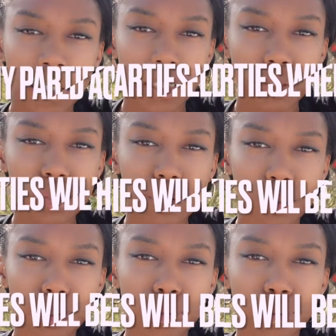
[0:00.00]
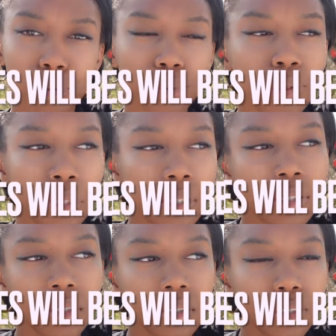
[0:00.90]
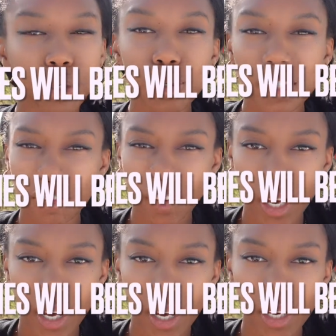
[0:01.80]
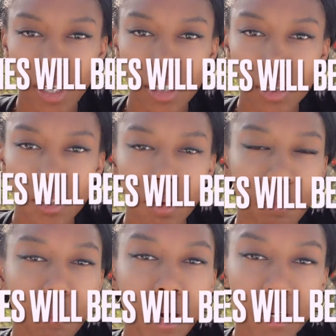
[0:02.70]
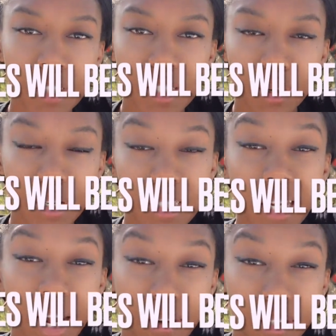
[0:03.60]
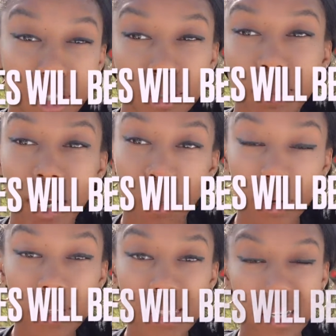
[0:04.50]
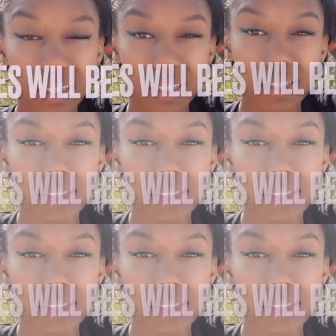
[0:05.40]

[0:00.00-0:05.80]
need to crucify his person or his character, but I will say this,